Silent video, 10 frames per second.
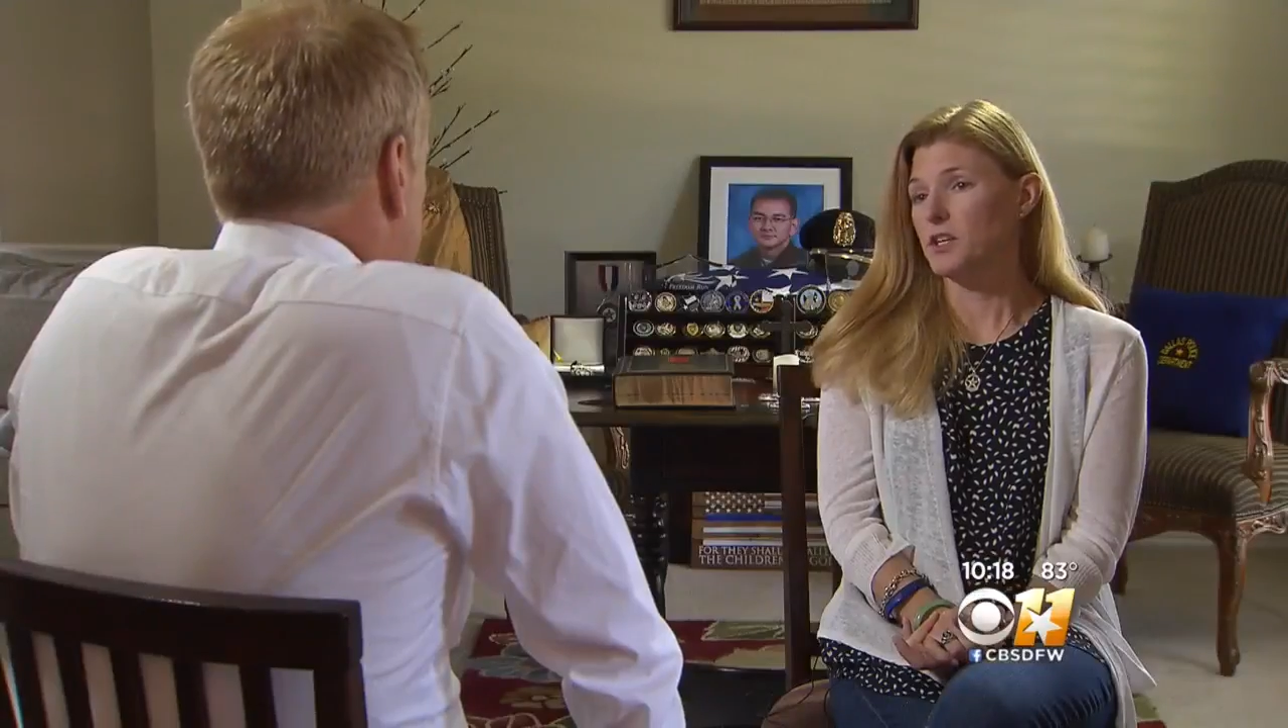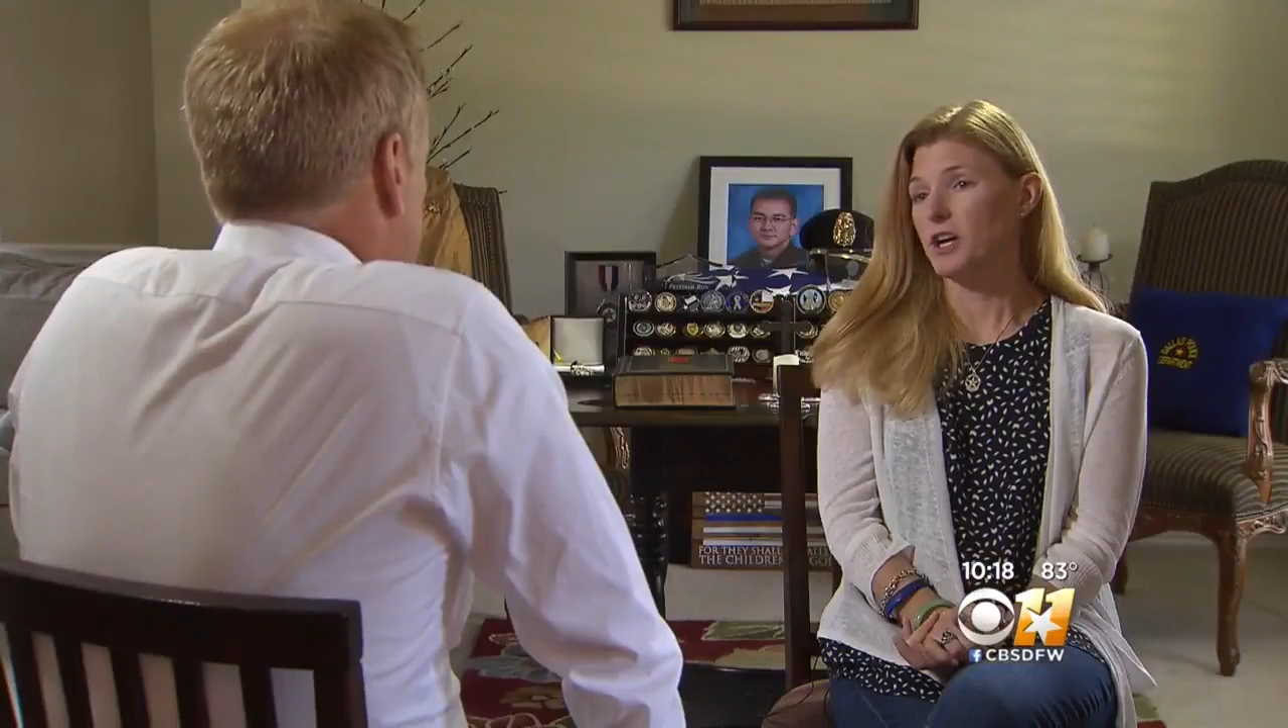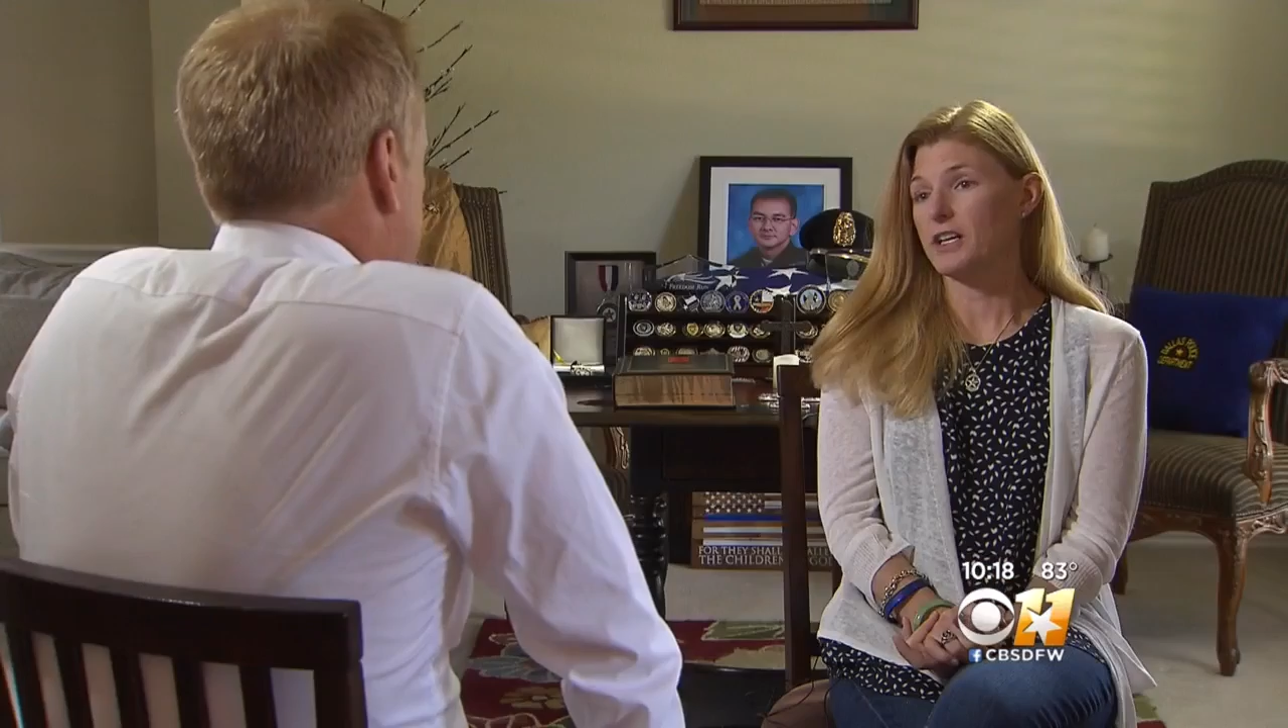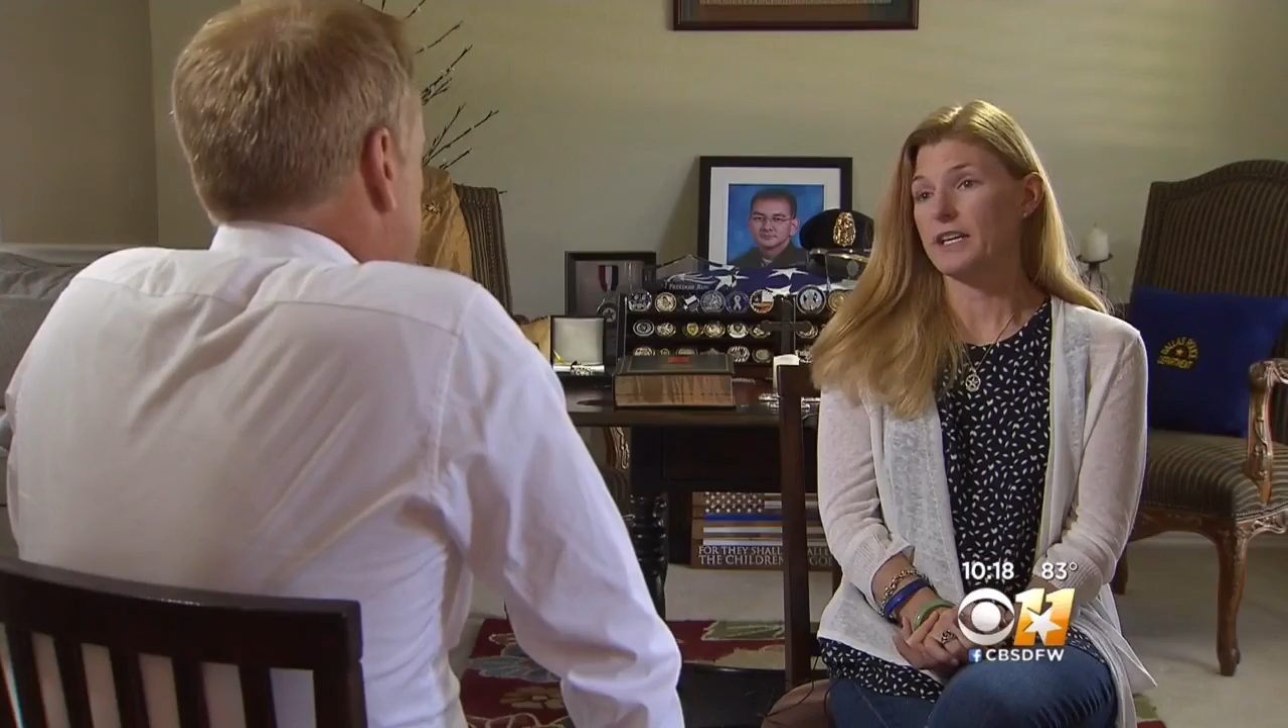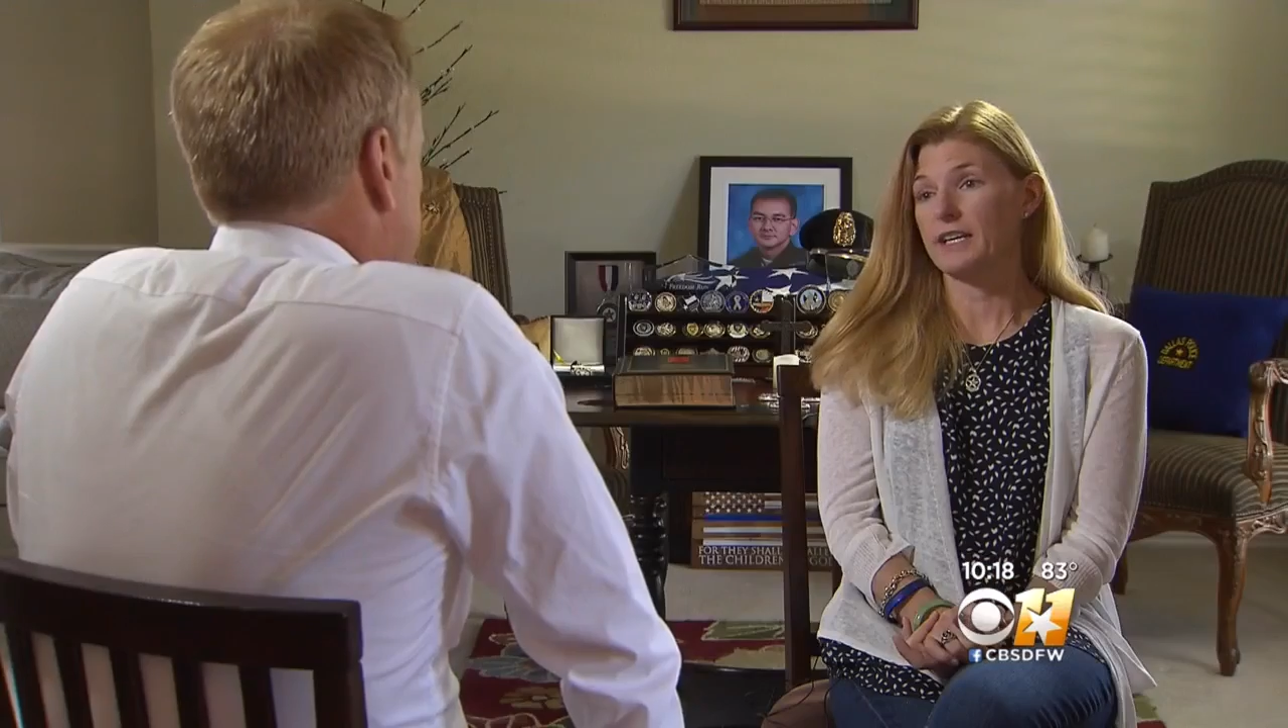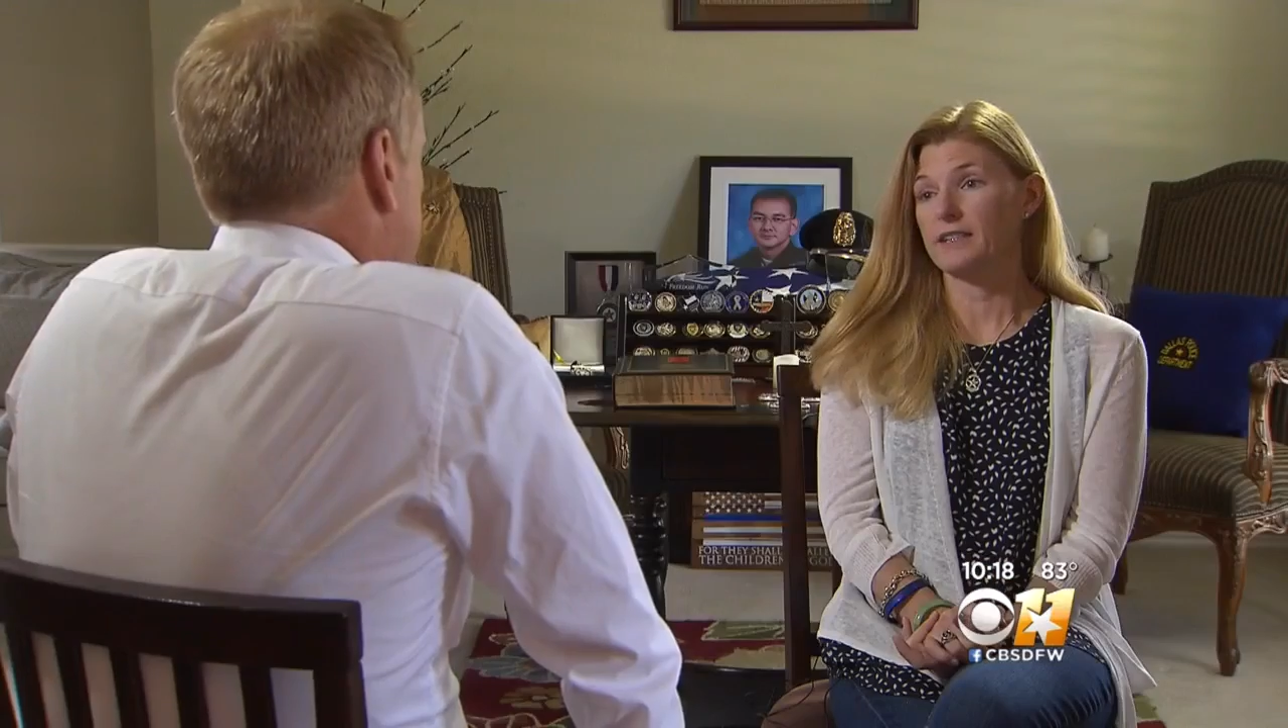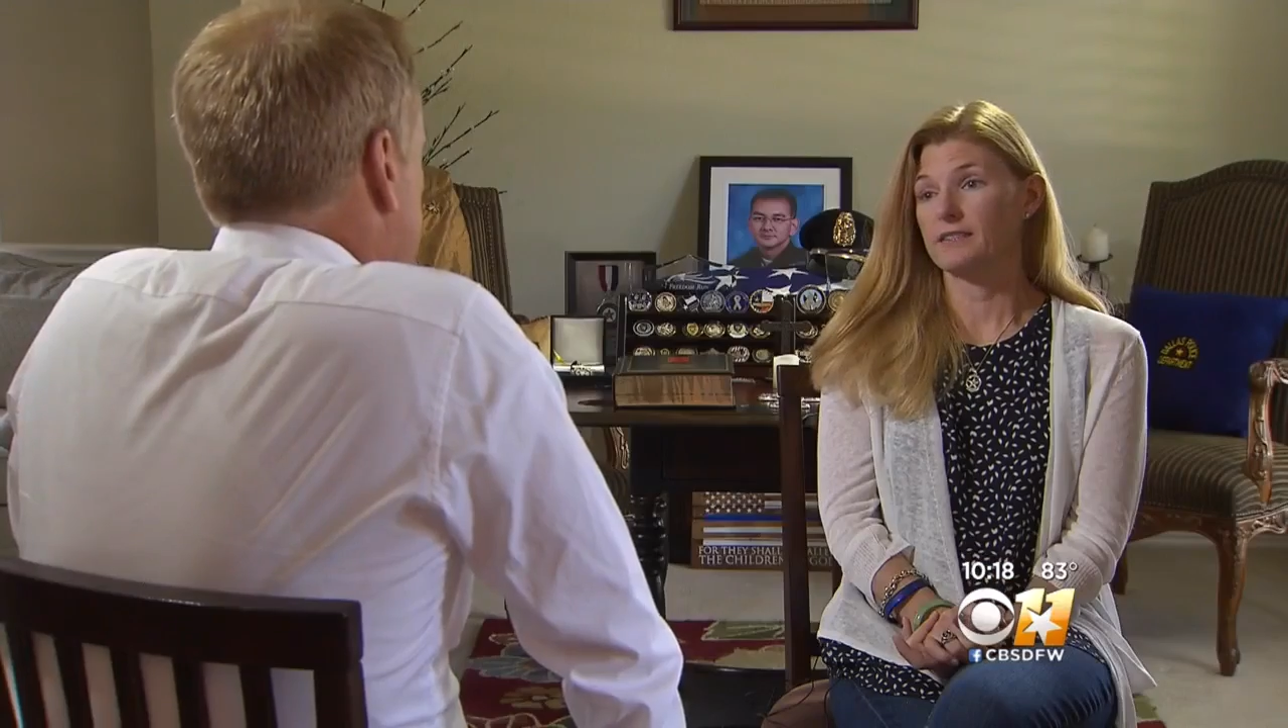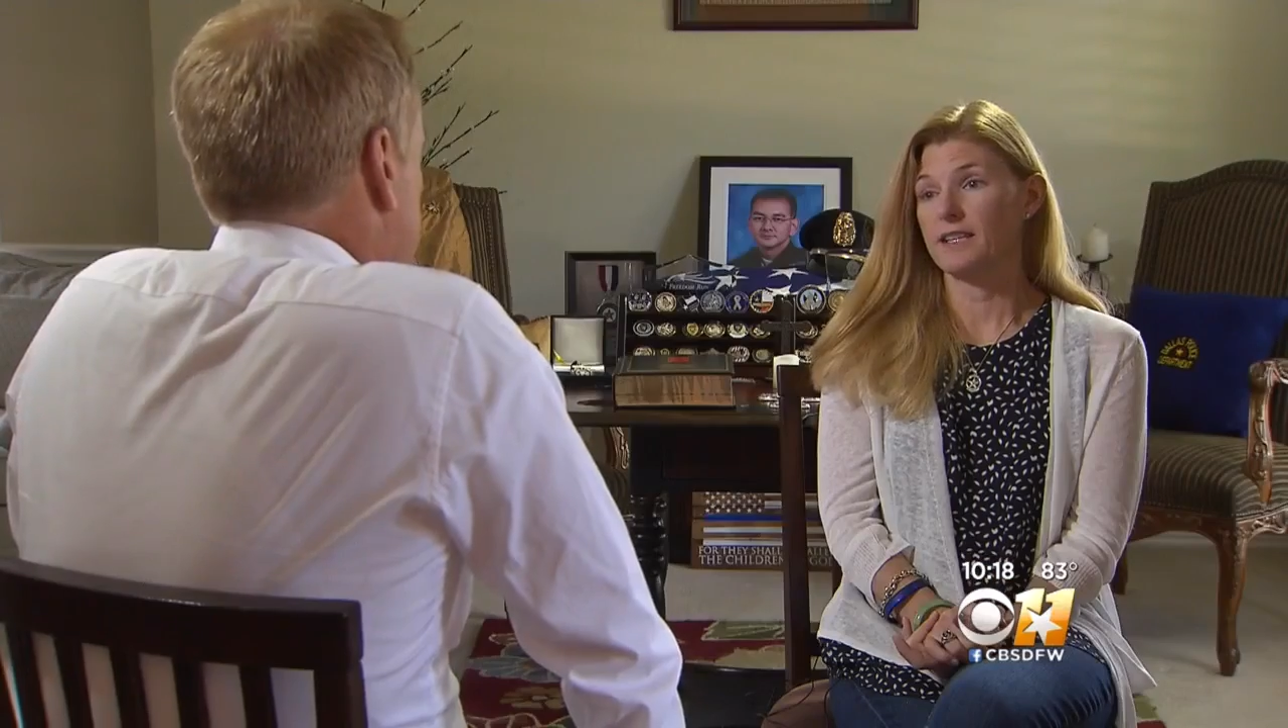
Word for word: talking.